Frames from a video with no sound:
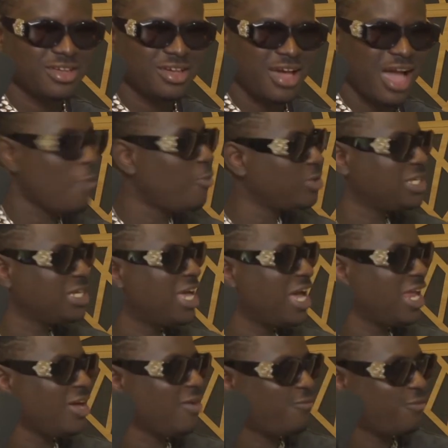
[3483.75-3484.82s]
I was in
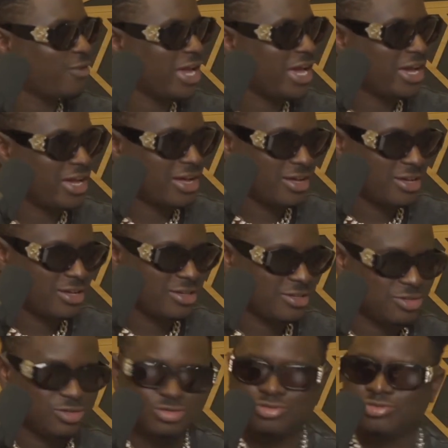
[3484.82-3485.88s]
Ghana for like
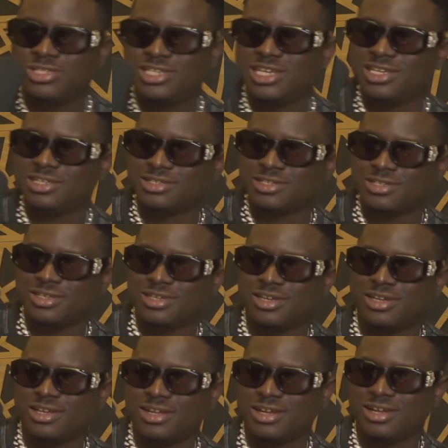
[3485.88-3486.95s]
2 days,
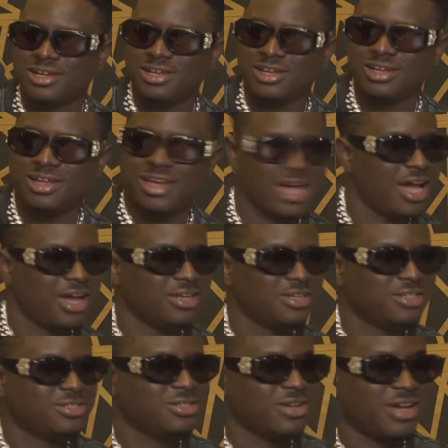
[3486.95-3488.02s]

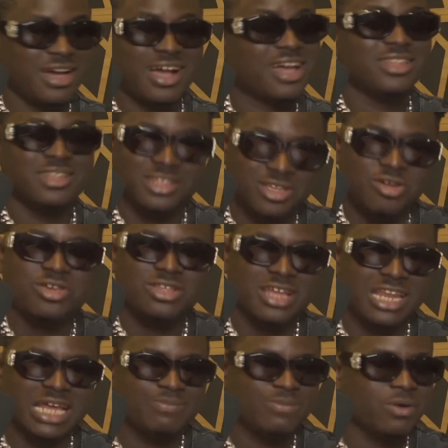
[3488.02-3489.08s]
and I can tell you
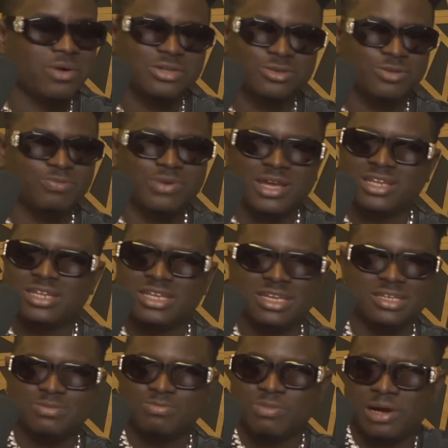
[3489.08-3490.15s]
that the power supply
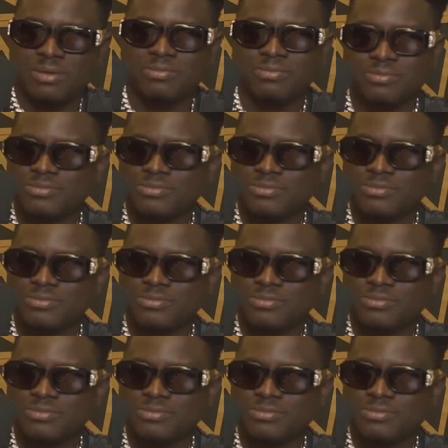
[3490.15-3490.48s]
there is bomb.